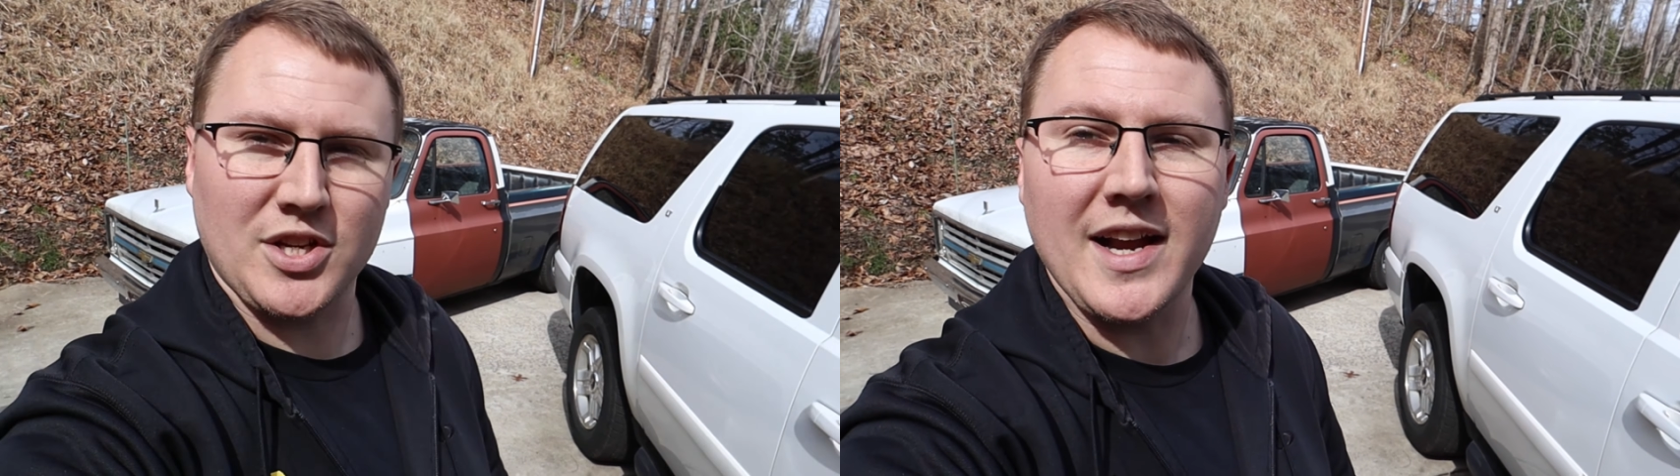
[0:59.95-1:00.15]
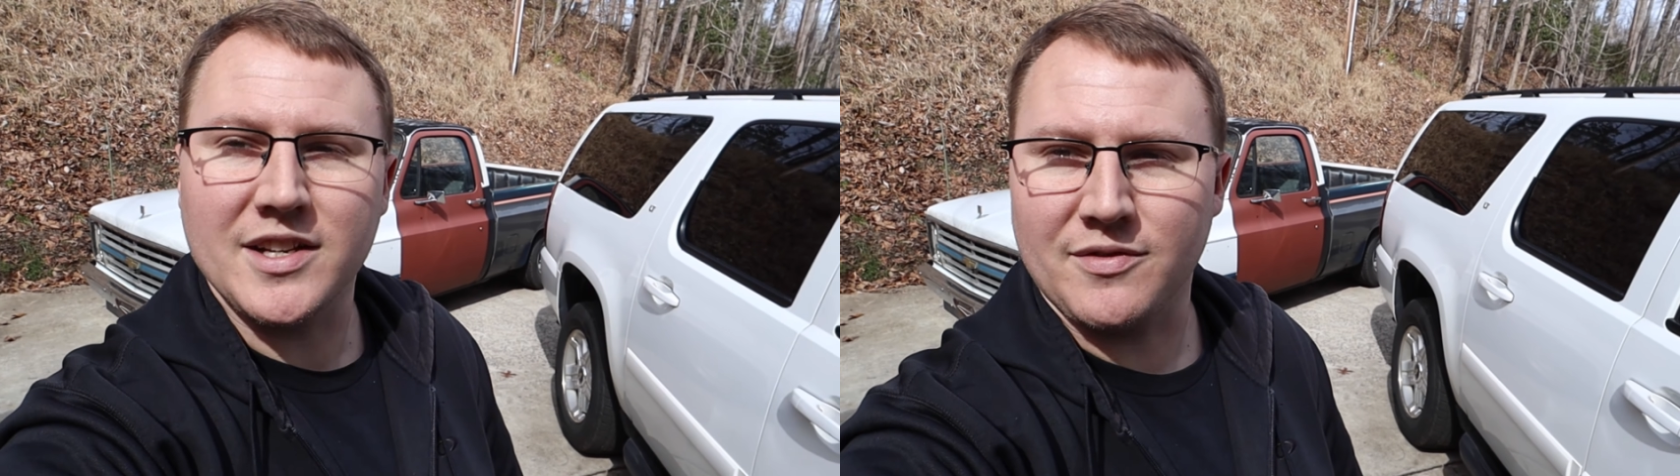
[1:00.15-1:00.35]

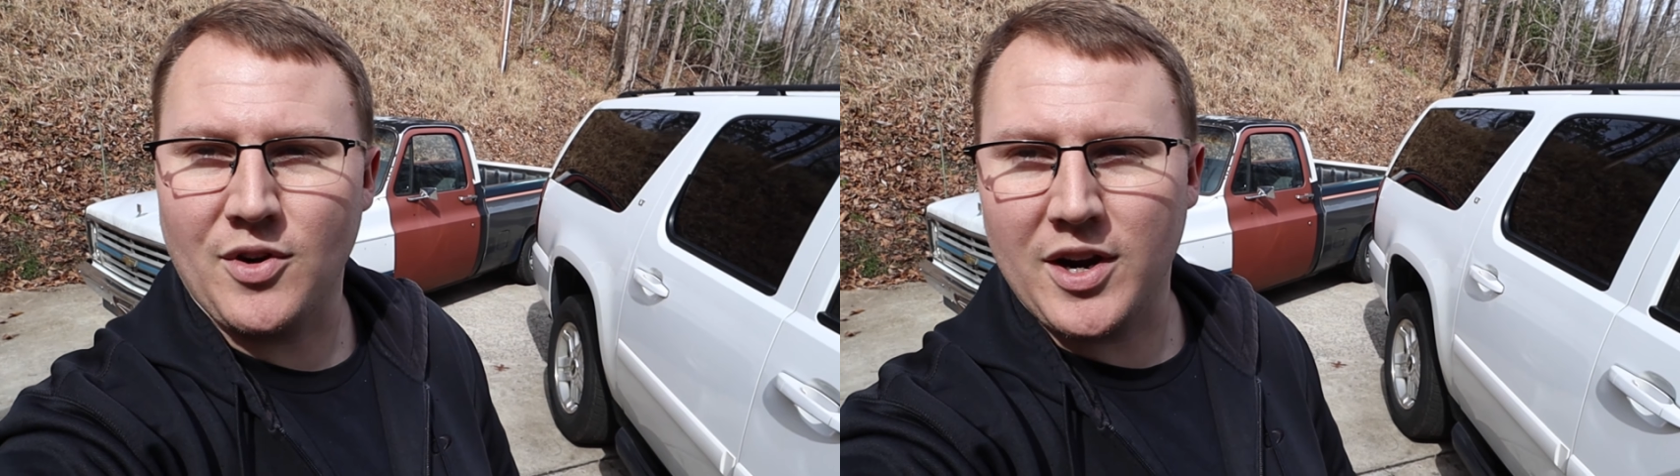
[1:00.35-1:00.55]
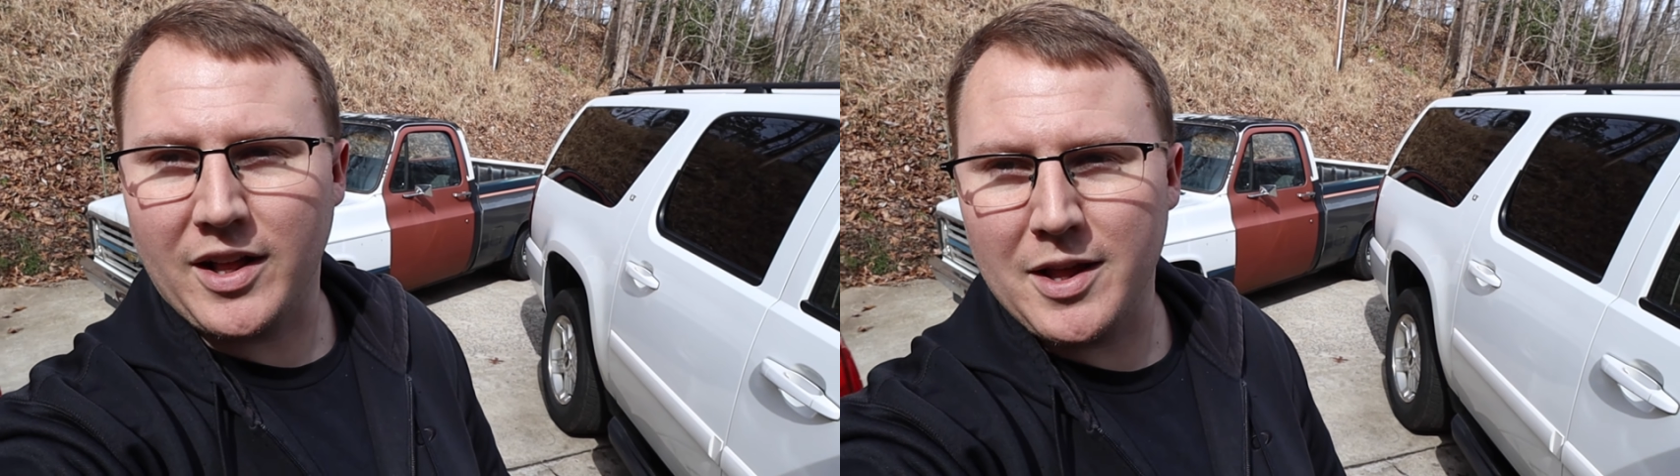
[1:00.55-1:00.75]
changed the
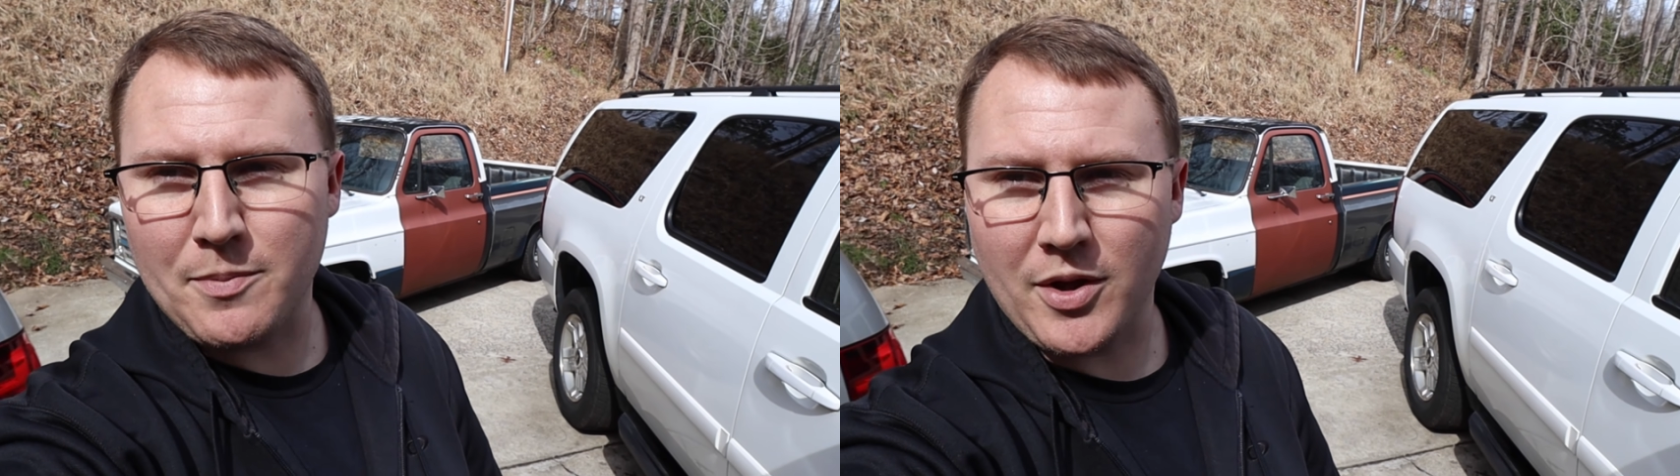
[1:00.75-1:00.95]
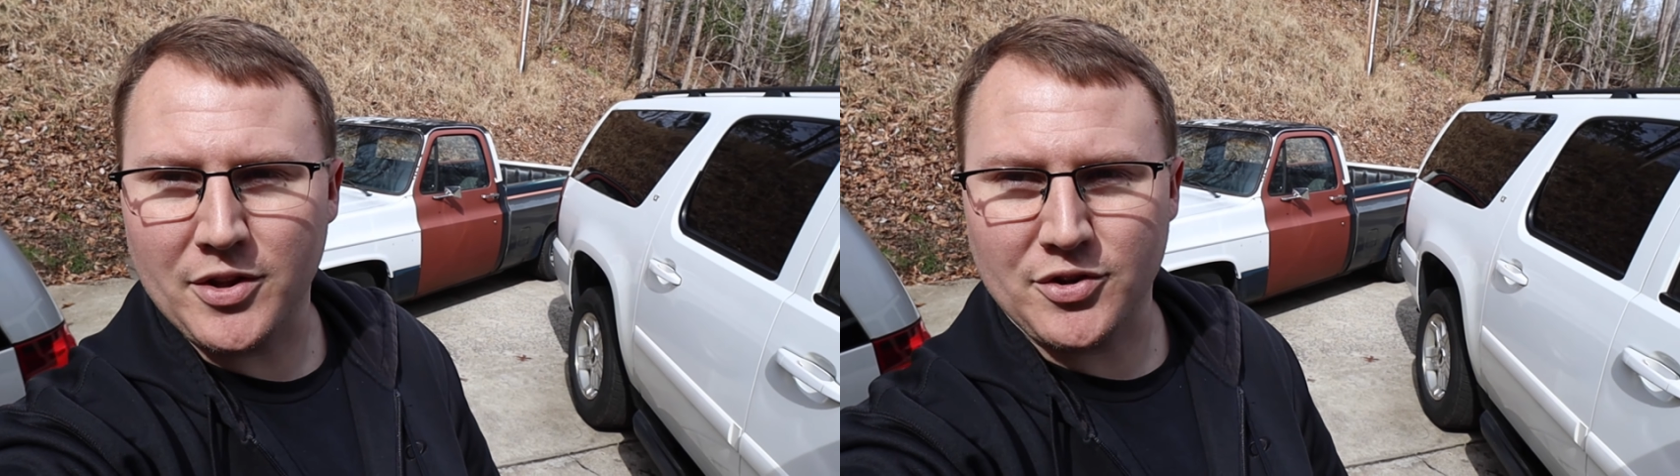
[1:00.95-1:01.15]
front
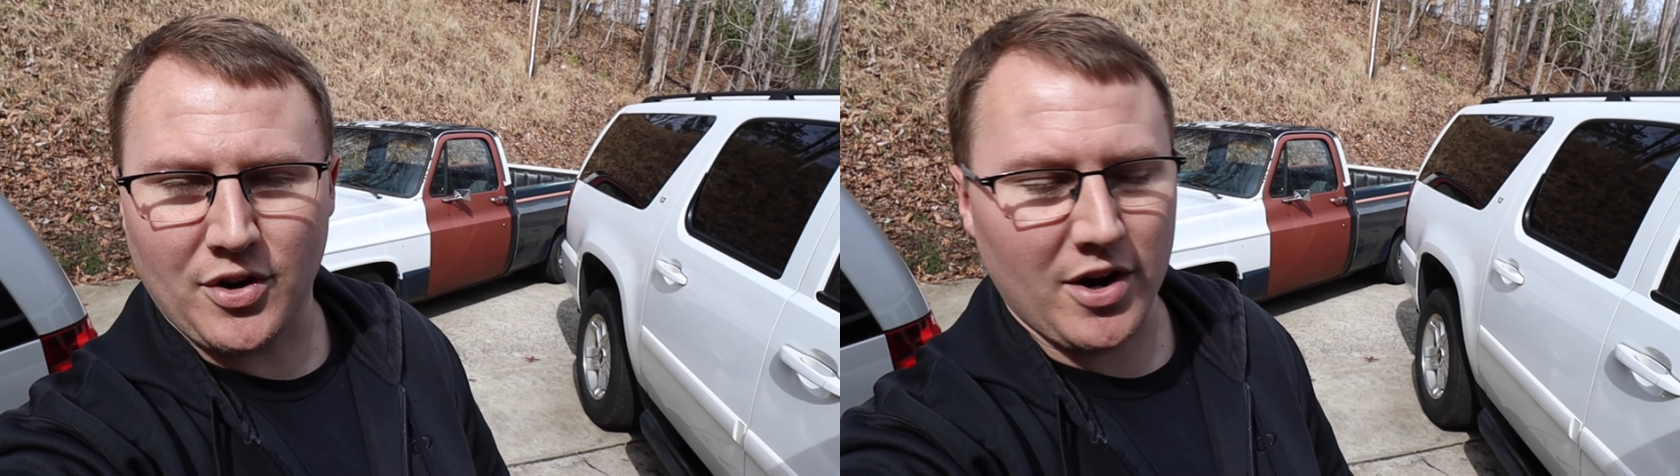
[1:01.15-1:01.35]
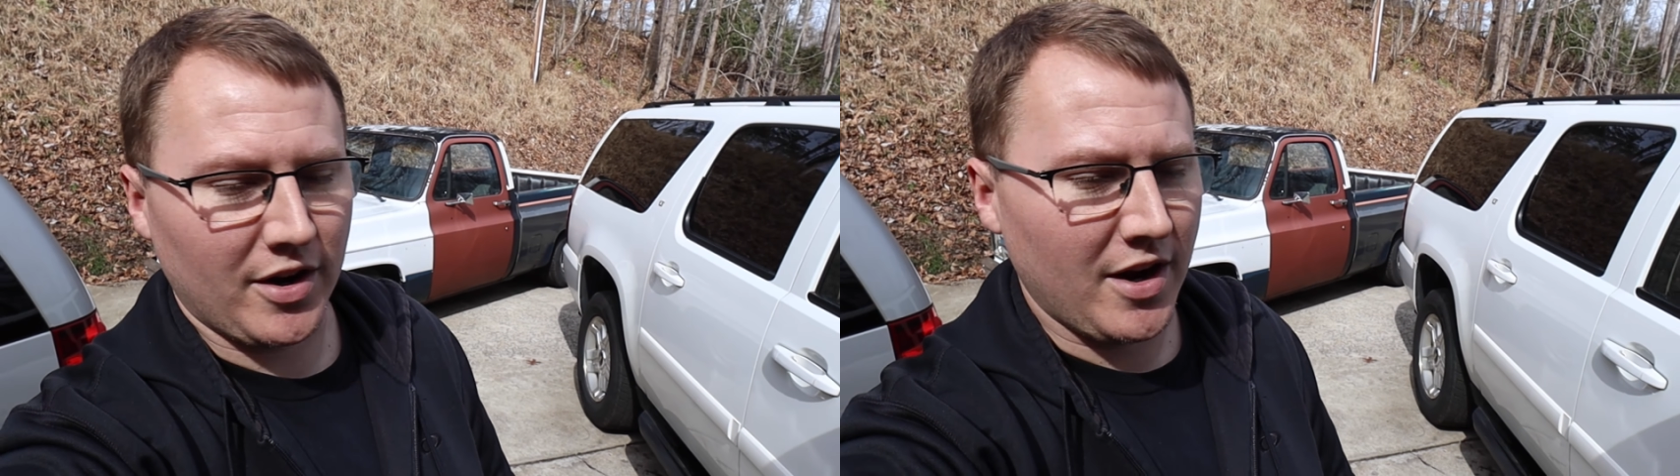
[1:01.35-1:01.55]
clip on the
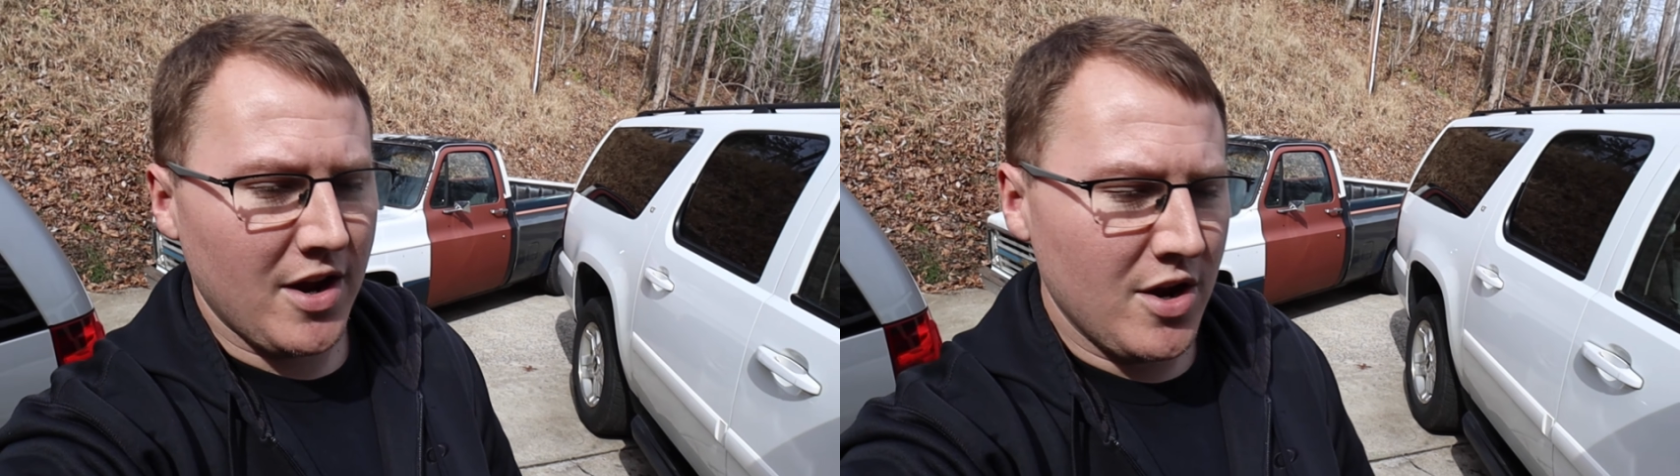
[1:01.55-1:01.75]
truck.